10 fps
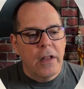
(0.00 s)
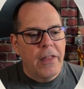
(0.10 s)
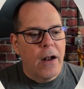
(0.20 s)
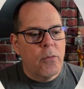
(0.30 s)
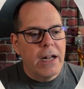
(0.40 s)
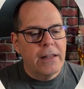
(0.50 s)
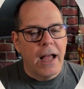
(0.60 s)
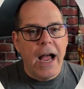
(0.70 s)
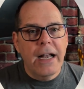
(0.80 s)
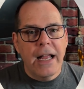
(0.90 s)
That red
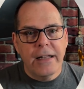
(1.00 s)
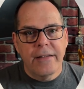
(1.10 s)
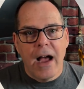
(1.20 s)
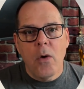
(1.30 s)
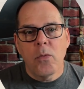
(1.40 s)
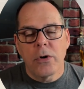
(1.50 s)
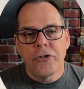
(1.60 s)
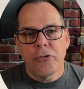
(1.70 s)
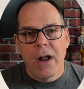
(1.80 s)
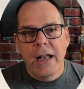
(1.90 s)
line, that downward
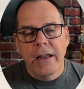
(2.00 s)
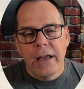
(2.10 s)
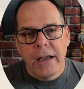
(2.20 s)
trend,